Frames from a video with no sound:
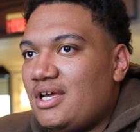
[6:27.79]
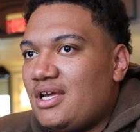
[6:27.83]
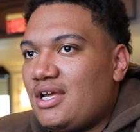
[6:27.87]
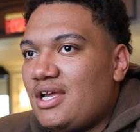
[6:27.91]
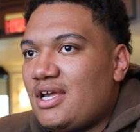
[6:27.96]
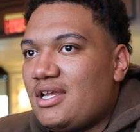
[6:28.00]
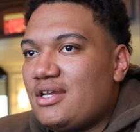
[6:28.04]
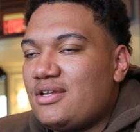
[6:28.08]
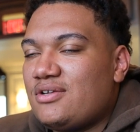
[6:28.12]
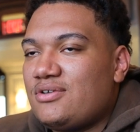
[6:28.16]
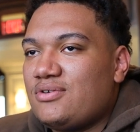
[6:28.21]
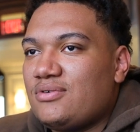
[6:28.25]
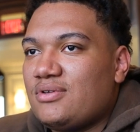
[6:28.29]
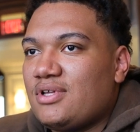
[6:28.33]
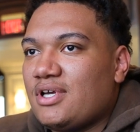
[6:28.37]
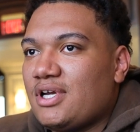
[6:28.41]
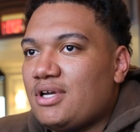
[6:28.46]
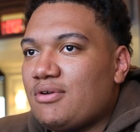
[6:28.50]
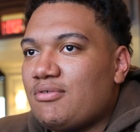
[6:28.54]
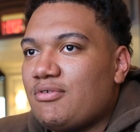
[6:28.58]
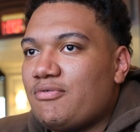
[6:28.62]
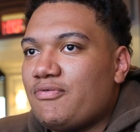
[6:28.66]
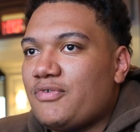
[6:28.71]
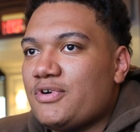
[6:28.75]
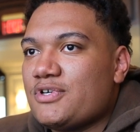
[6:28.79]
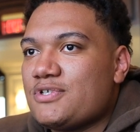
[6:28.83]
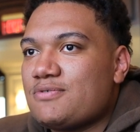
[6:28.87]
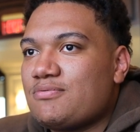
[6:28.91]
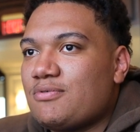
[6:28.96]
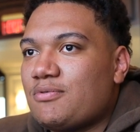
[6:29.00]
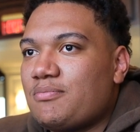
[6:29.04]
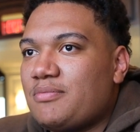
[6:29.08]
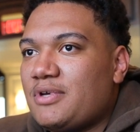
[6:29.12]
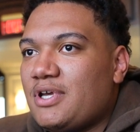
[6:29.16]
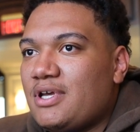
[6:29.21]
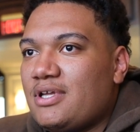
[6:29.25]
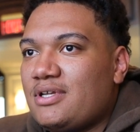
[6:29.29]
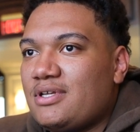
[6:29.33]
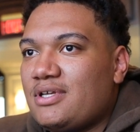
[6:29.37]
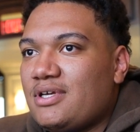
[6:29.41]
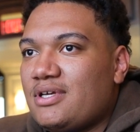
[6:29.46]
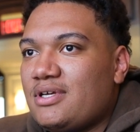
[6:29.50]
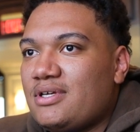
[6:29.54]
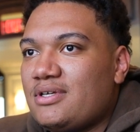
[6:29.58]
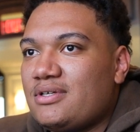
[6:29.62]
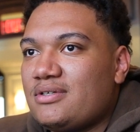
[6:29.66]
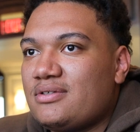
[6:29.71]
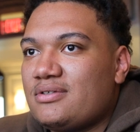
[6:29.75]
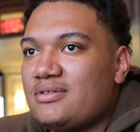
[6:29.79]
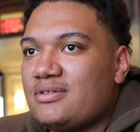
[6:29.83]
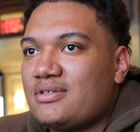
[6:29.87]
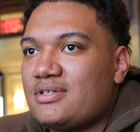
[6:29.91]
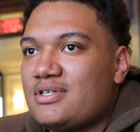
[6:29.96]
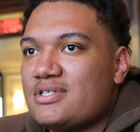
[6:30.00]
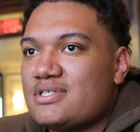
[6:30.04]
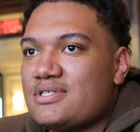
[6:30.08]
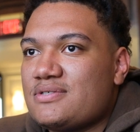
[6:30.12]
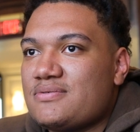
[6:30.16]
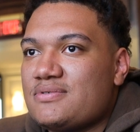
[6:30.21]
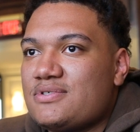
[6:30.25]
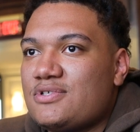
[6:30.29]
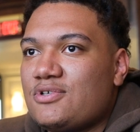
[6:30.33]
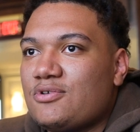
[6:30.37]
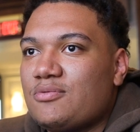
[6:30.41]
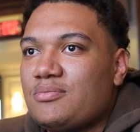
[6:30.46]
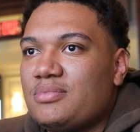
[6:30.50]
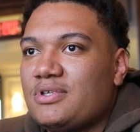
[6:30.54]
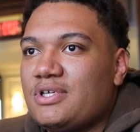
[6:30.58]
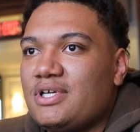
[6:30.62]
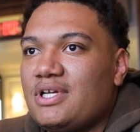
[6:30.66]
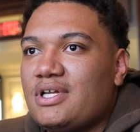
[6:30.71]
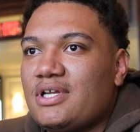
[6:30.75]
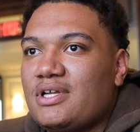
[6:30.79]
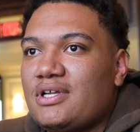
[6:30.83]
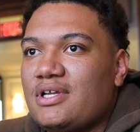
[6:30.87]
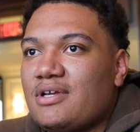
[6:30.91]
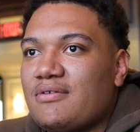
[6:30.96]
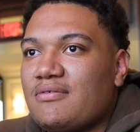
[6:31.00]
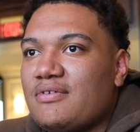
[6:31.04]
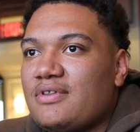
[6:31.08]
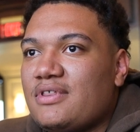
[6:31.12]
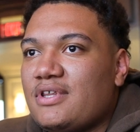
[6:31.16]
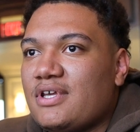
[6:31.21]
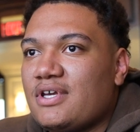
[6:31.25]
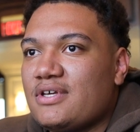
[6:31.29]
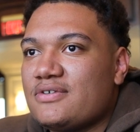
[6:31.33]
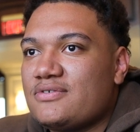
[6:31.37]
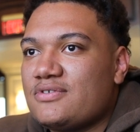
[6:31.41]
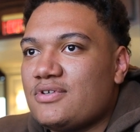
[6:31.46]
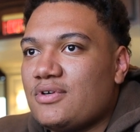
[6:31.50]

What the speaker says: He had to do like a reversible Band-Aid because he was still bleeding and everything.